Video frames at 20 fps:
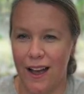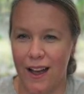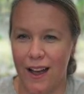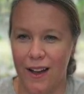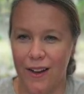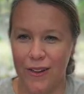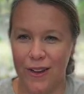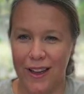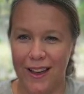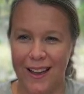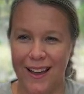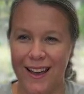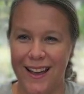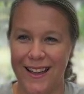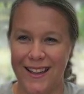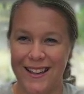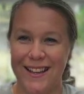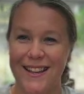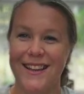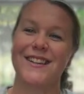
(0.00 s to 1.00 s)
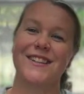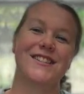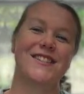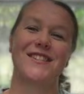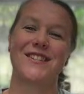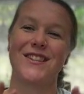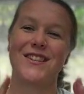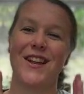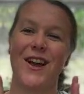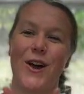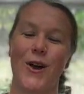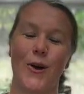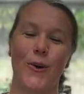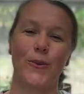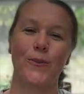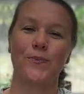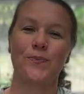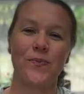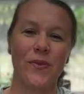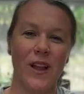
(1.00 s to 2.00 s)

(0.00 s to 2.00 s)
Okay, so